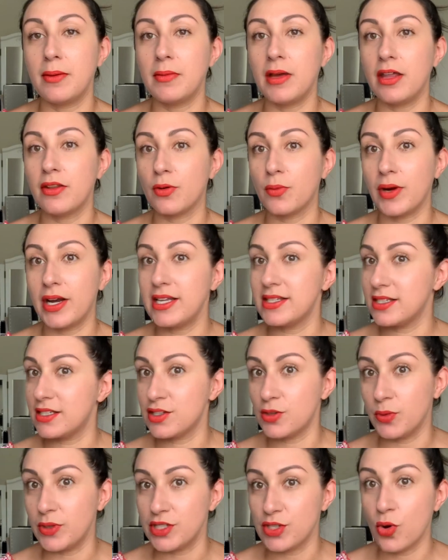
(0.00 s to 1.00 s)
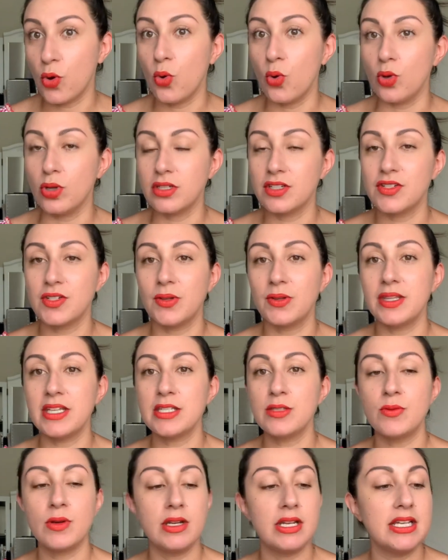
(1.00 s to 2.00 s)
Otherwise, it's always cold. So this
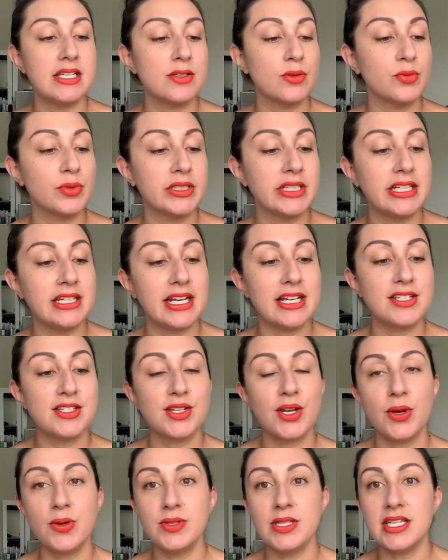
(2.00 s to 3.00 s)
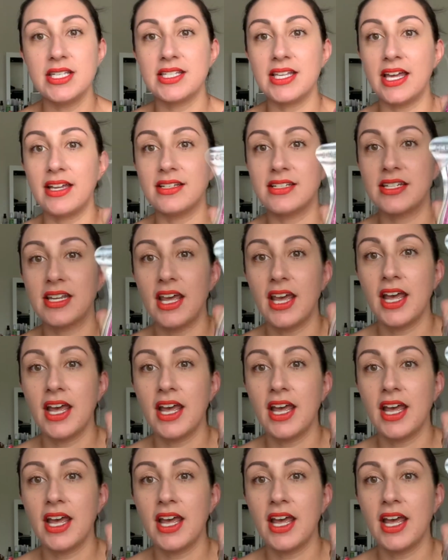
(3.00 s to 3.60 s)
one is a really nice cozy scent.